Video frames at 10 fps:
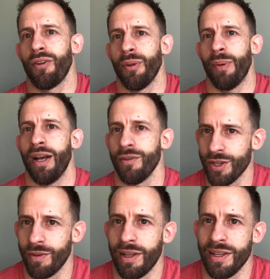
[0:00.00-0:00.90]
on the pounds
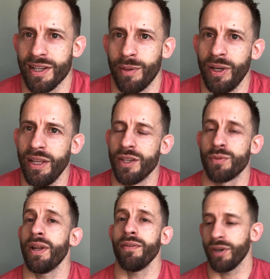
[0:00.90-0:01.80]
over the last couple of years,
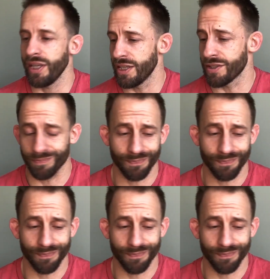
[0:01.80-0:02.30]
whatever it is.